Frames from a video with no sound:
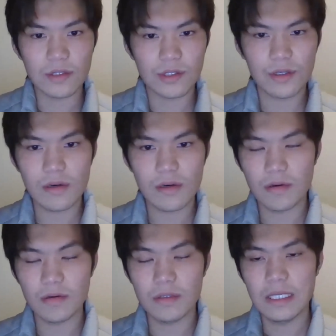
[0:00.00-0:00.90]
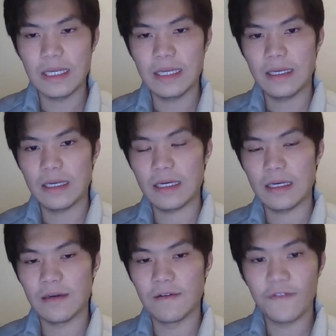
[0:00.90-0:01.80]
So
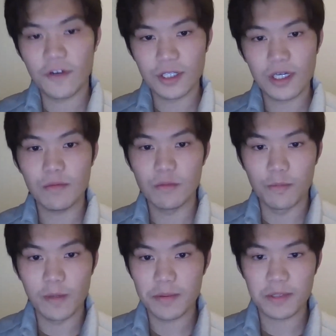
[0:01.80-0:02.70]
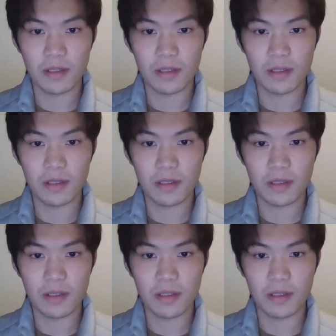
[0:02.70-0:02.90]
for now, Mobupps